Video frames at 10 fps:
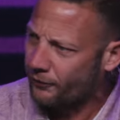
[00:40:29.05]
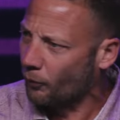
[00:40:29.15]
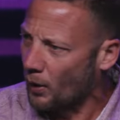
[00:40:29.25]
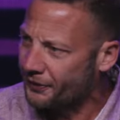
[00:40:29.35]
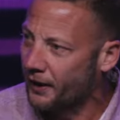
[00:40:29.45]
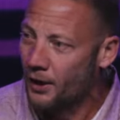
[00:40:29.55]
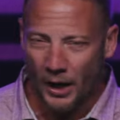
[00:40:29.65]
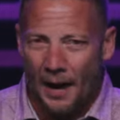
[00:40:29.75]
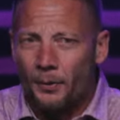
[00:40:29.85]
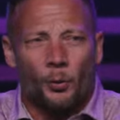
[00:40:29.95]
from one thing.
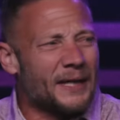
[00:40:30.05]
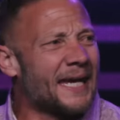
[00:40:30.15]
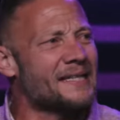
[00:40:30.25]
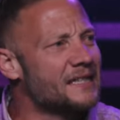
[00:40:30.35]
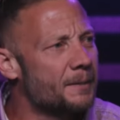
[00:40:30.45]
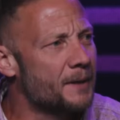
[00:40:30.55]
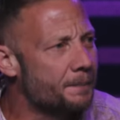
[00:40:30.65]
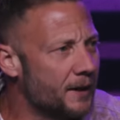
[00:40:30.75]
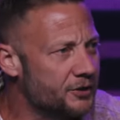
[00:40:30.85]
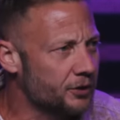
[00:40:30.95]
How many we can't see the big
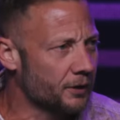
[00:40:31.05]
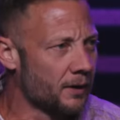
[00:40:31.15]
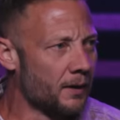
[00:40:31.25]
picture?